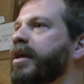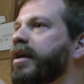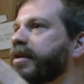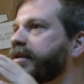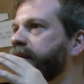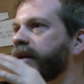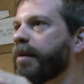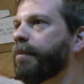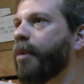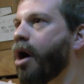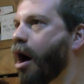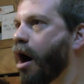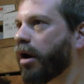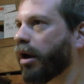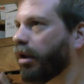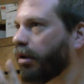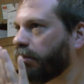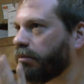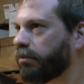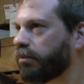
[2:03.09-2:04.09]
things in a
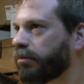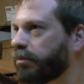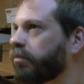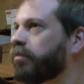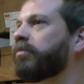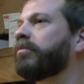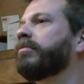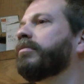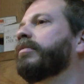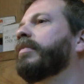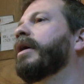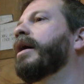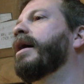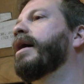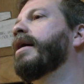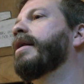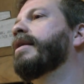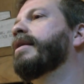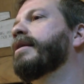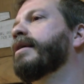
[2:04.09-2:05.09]
bottle.
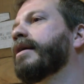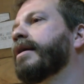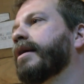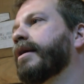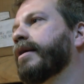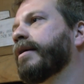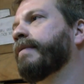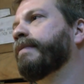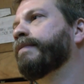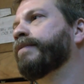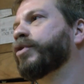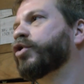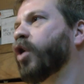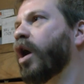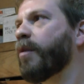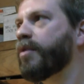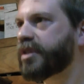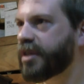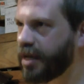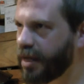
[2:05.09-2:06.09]
And
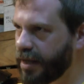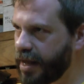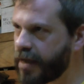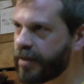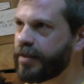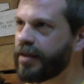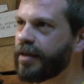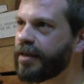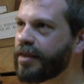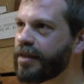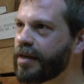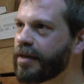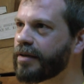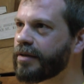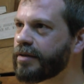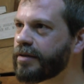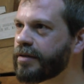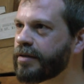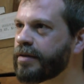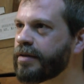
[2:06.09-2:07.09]
so I was collecting
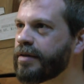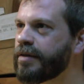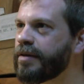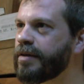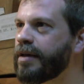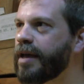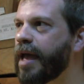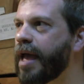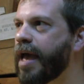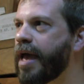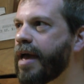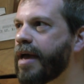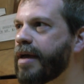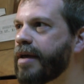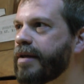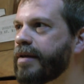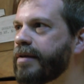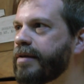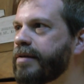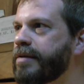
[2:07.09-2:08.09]
things
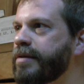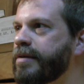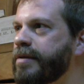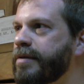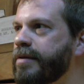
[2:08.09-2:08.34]
and